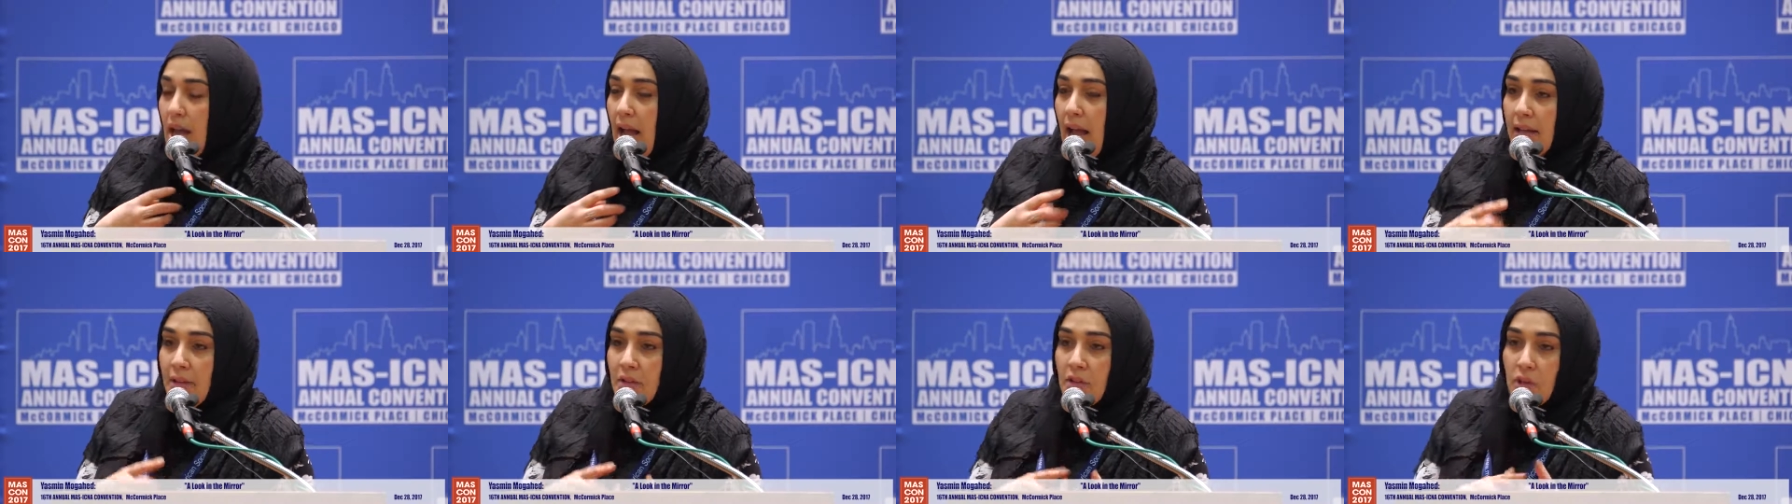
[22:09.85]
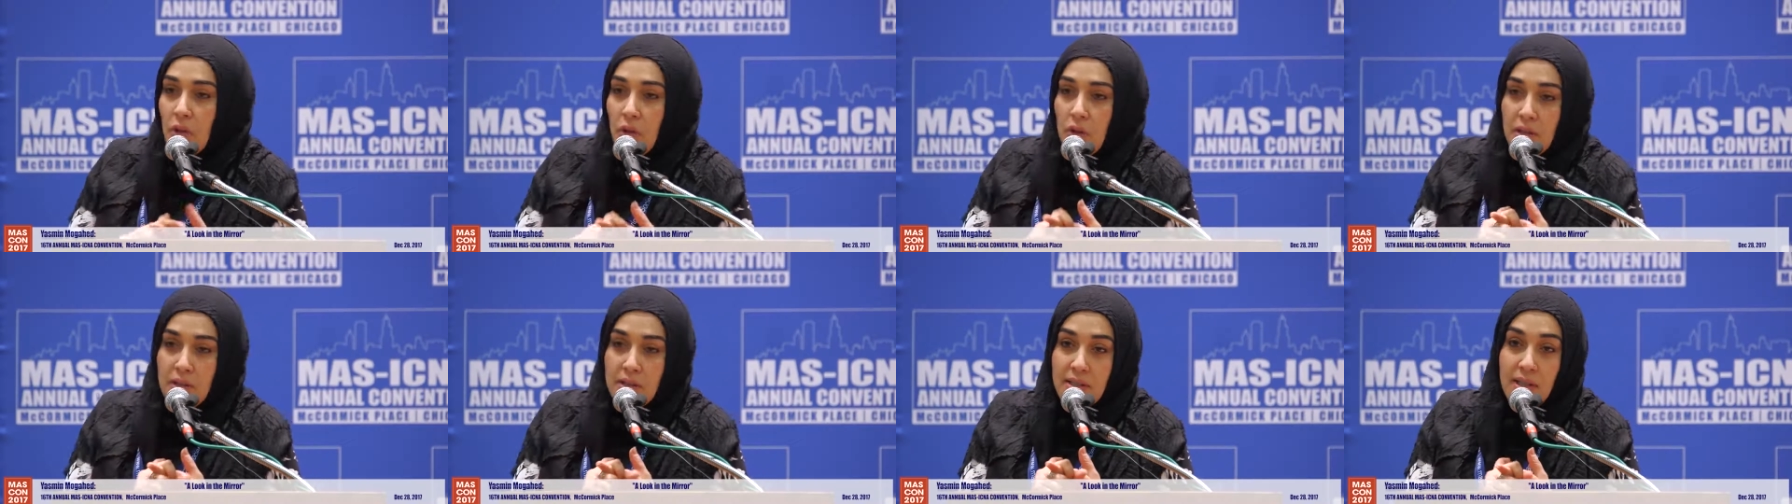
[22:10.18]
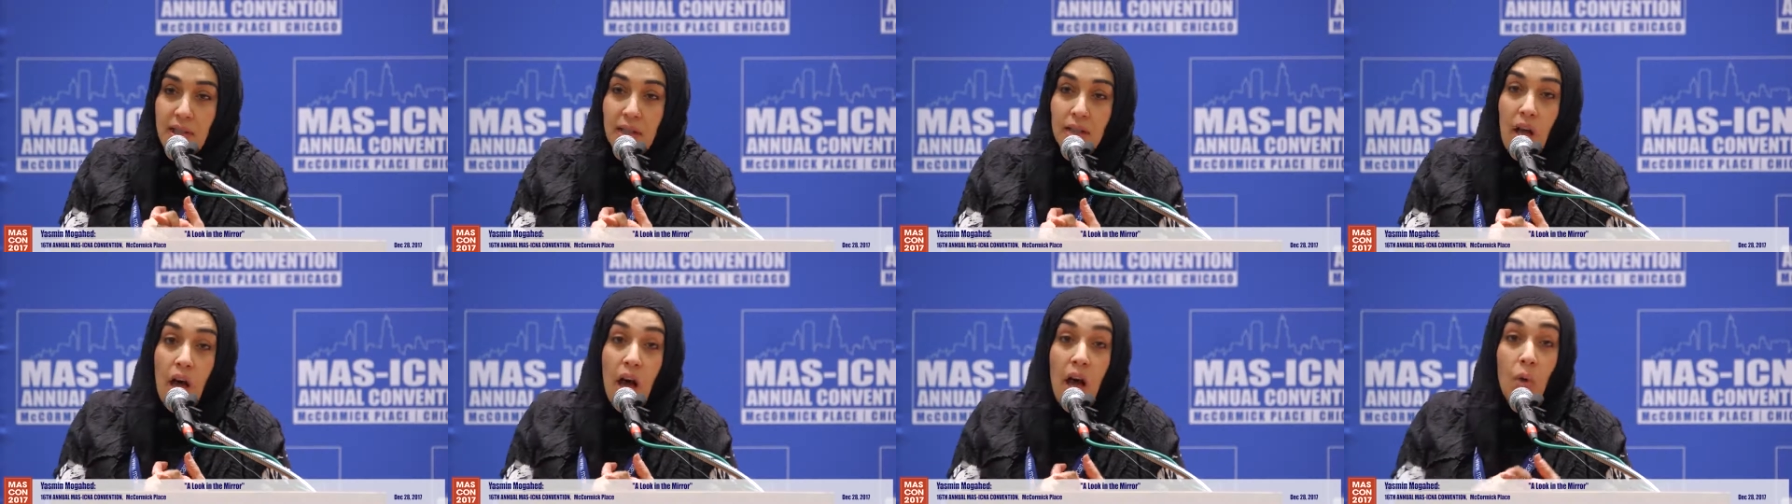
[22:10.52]
And so the
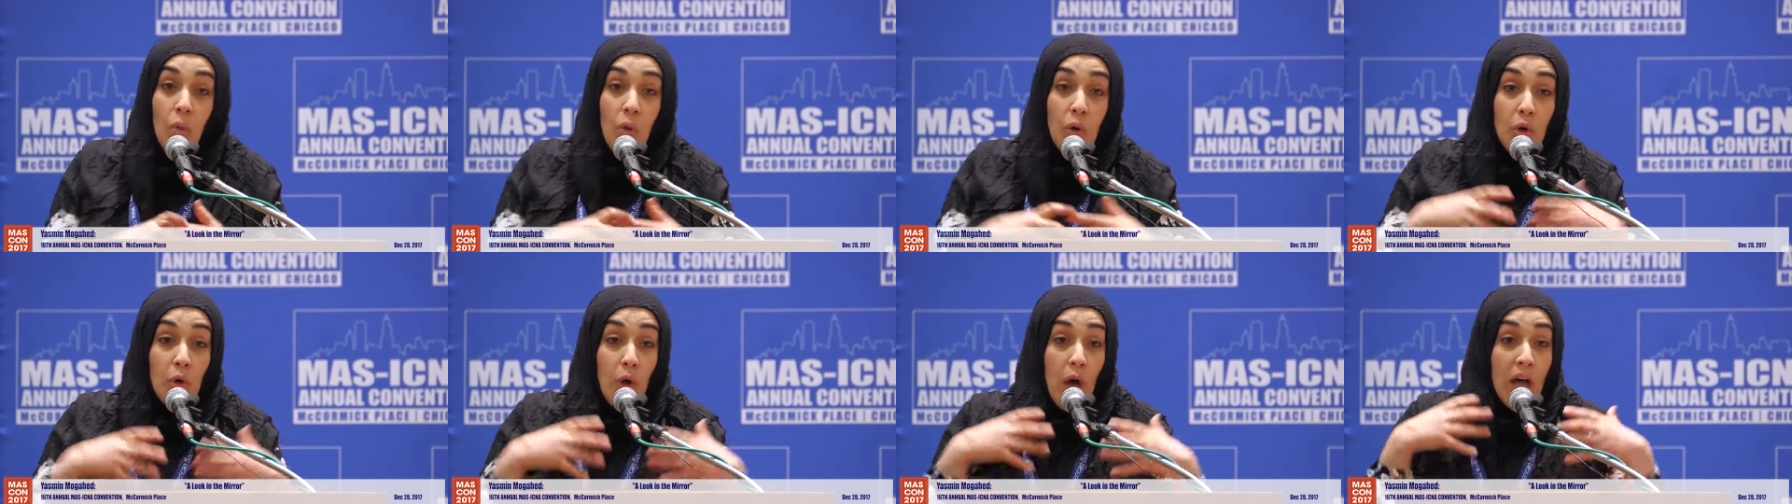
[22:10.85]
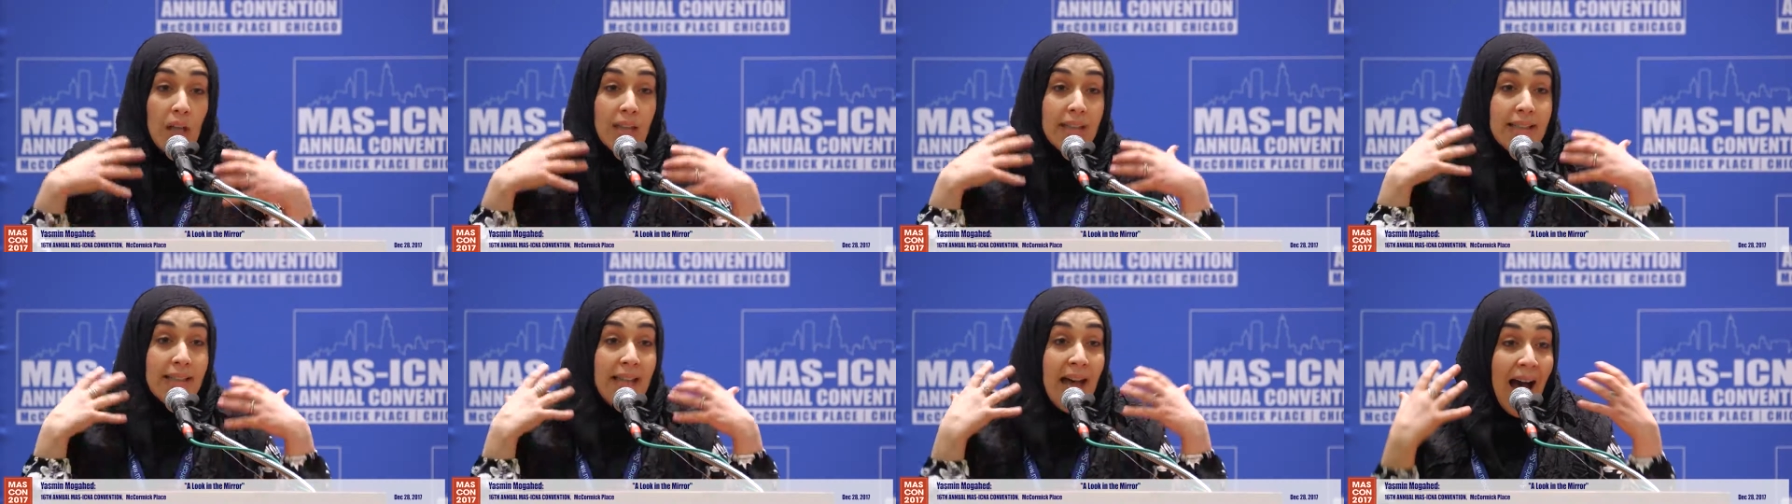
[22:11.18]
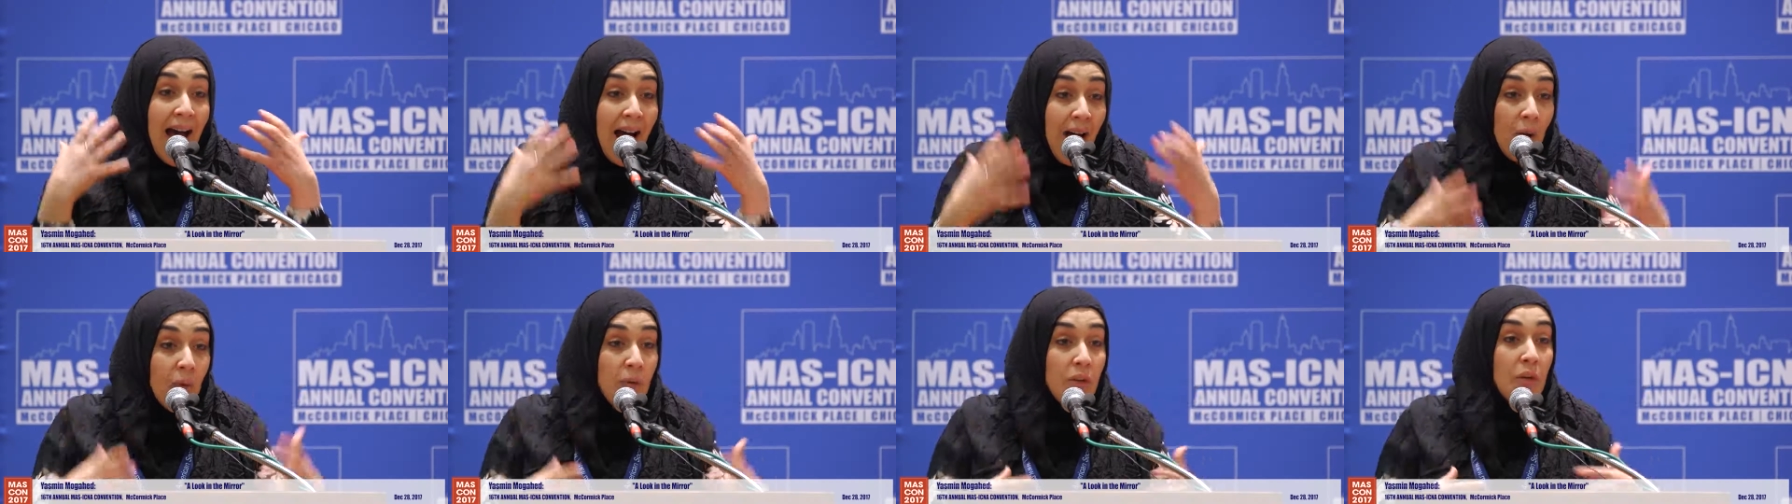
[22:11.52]
salah will
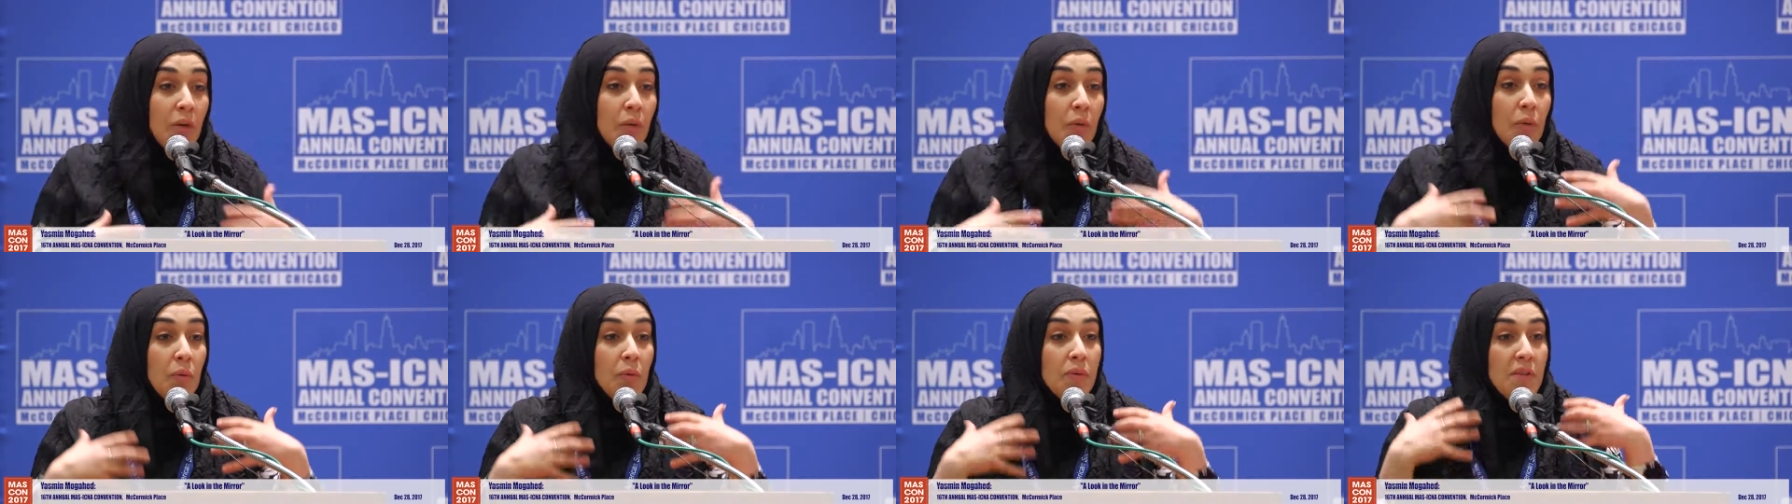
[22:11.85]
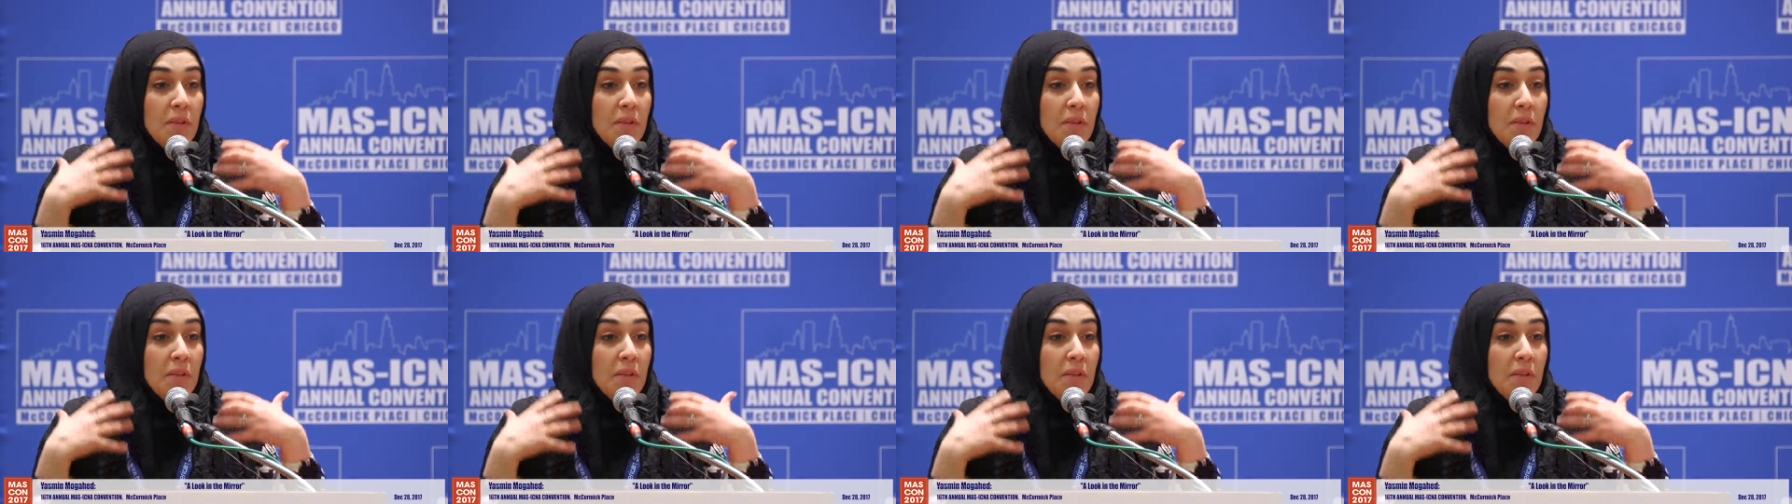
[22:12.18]
allow you